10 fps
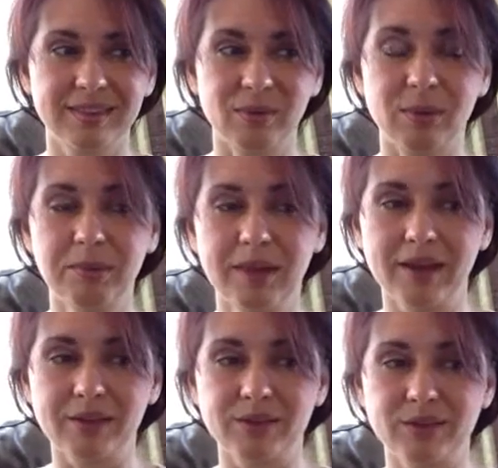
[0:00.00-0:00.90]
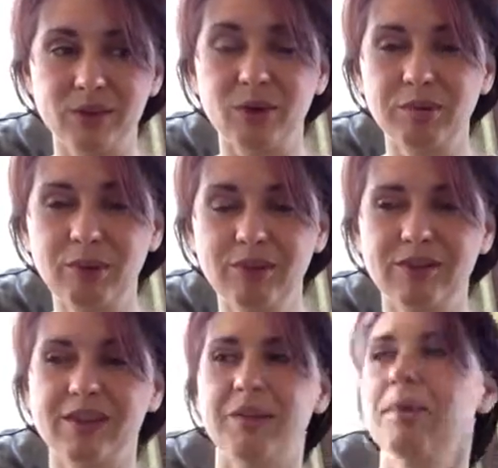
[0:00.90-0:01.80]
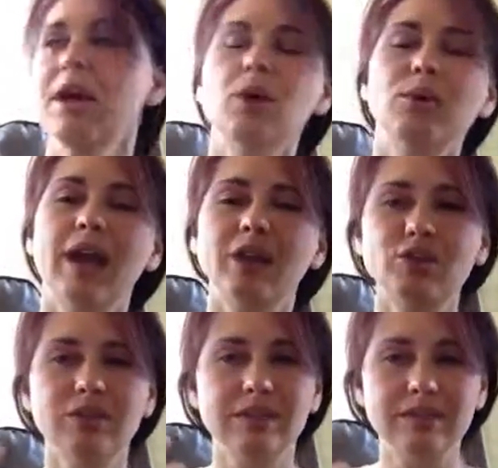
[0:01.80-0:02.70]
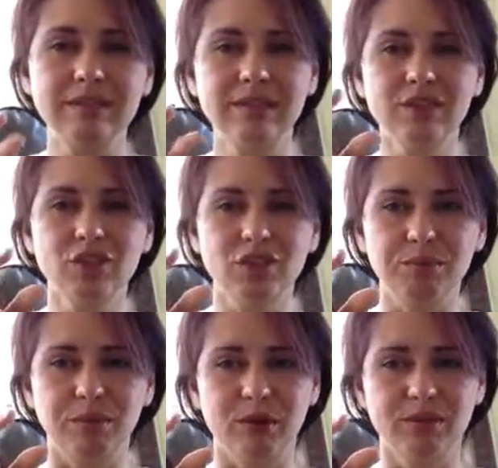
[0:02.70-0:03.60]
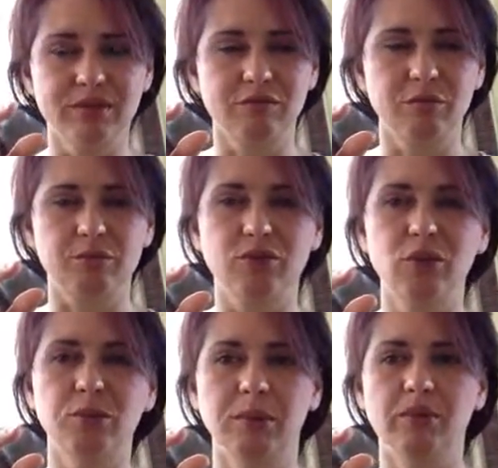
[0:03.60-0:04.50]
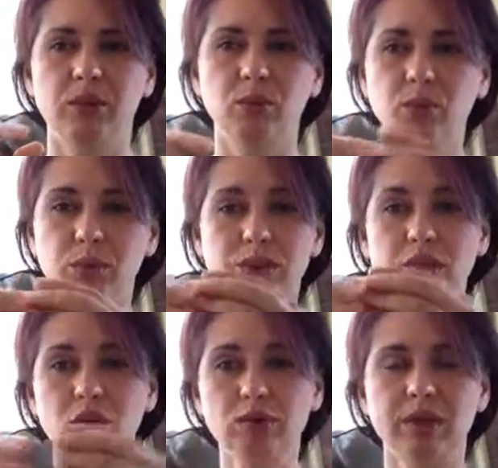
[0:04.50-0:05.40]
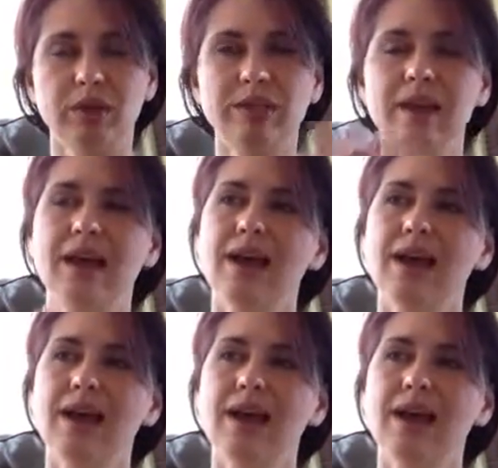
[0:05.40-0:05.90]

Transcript: or Marius, or both of them, would actually steal cheap bottles of perfume, and then we would dilute it.